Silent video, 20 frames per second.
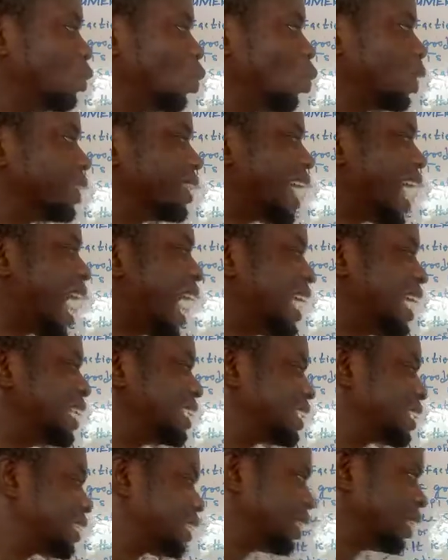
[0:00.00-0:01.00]
the what?
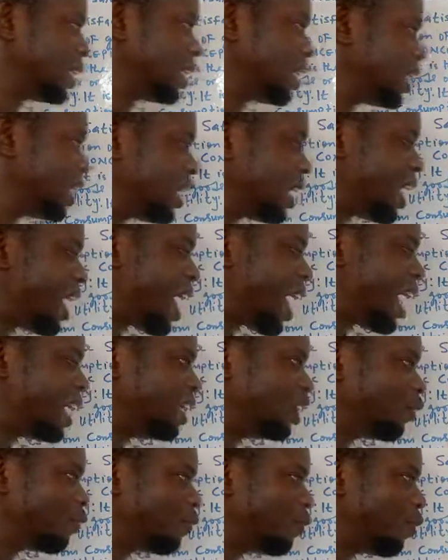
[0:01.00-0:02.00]
Highest. And
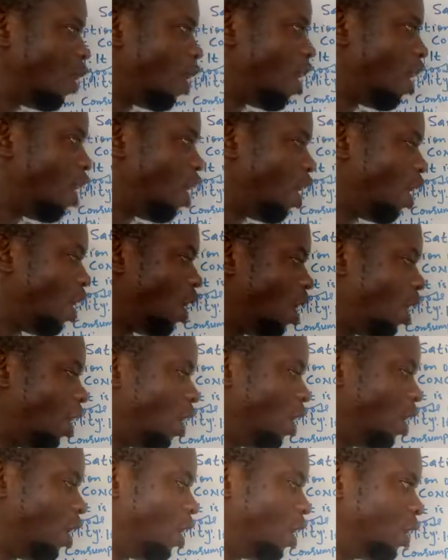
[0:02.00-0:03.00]
it
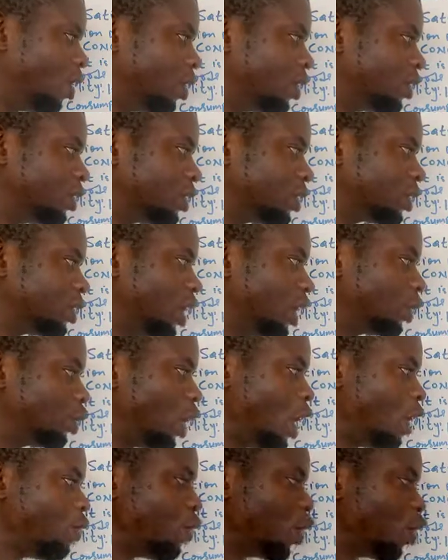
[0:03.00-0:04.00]
falls. So
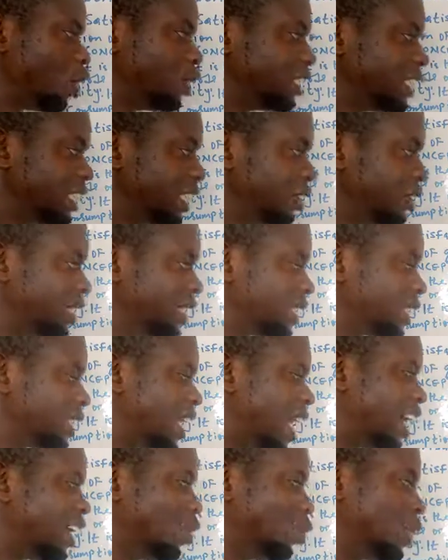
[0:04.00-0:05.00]
if you continue this
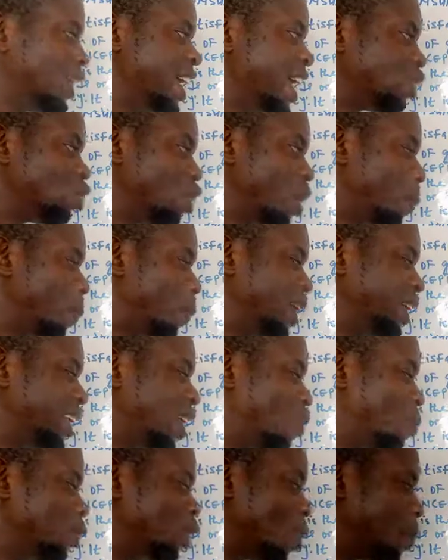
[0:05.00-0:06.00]
now, you will get to a point
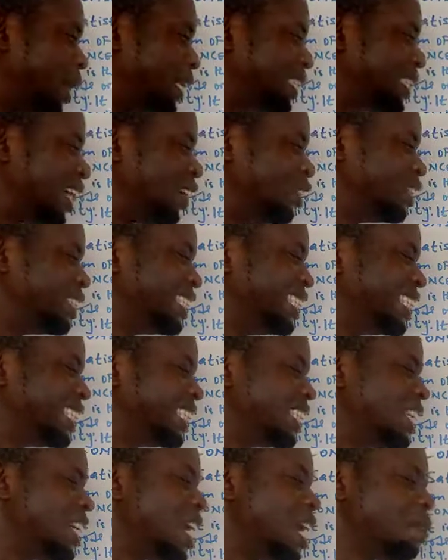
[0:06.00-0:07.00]
that your marginal
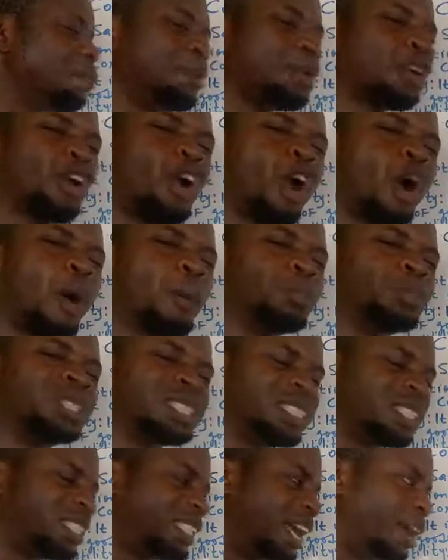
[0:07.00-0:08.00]
utility becomes
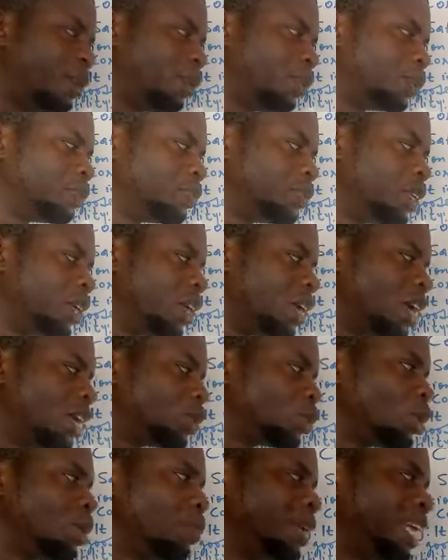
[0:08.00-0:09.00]
0.
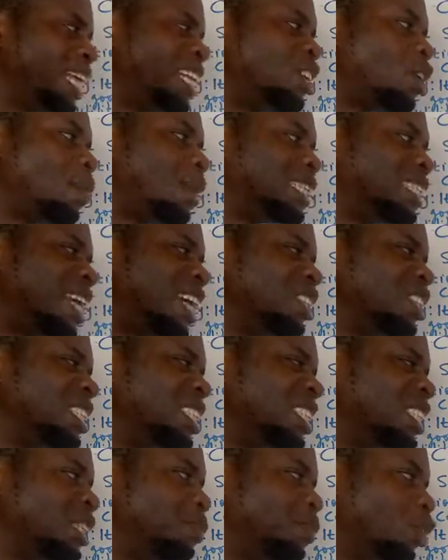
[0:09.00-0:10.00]
So immediately your marginal
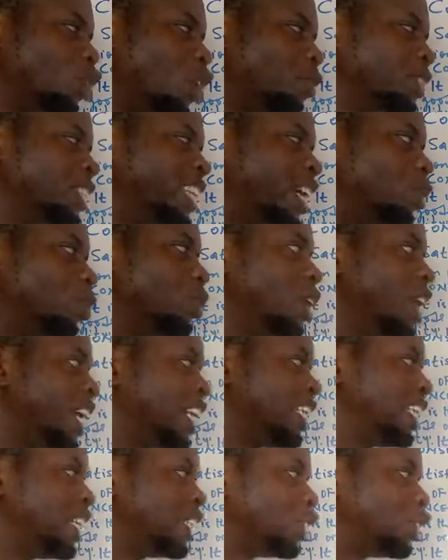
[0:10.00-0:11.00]
utility becomes 0.
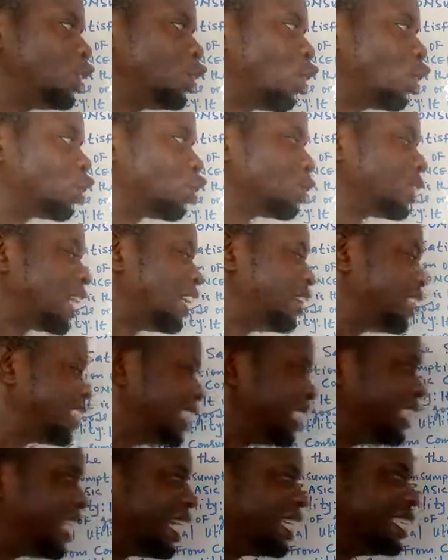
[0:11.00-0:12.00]
This your total
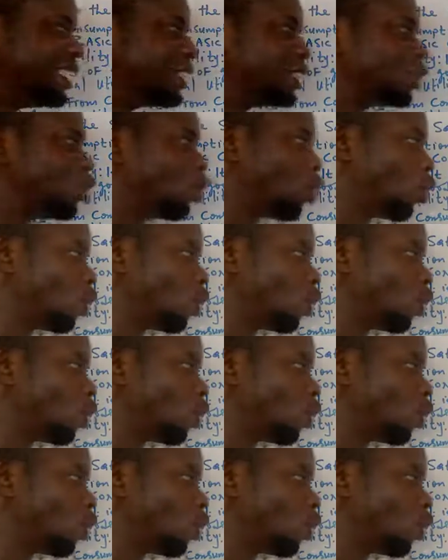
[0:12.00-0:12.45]
utility that is